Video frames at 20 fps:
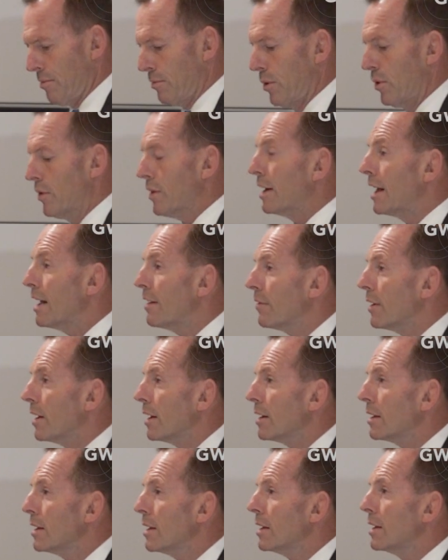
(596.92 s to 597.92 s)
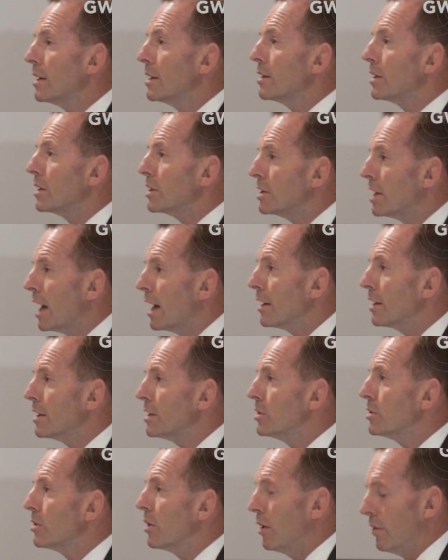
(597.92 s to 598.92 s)
More than ever, the
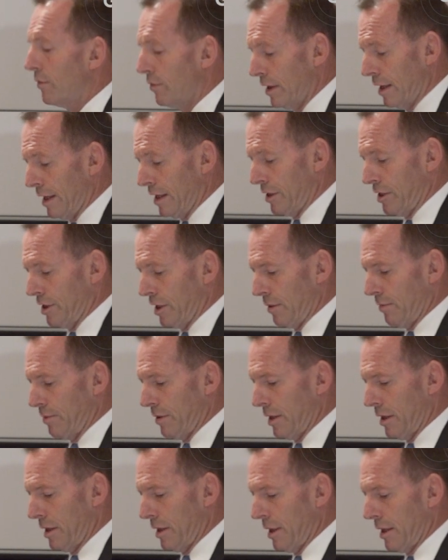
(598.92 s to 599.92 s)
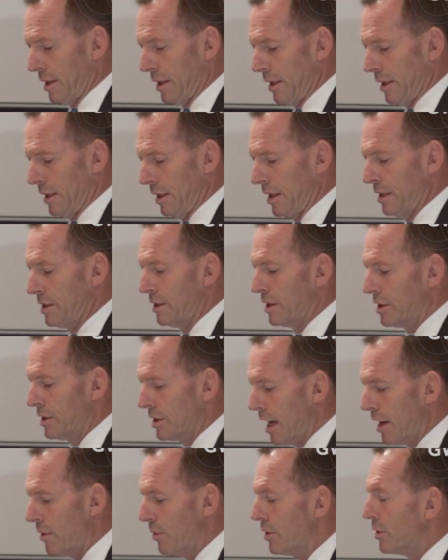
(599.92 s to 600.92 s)
challenge of leadership is to
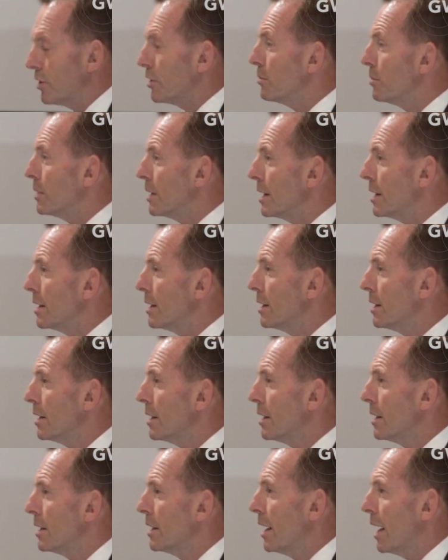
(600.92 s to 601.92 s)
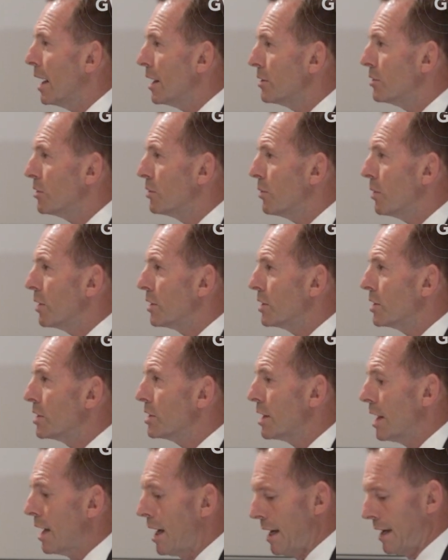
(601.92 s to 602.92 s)
say what you mean and do what you
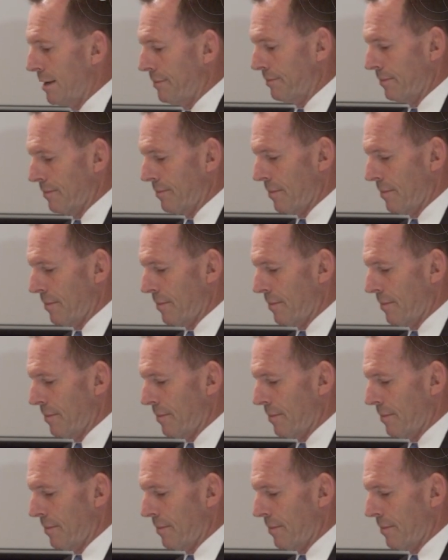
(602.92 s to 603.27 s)
say.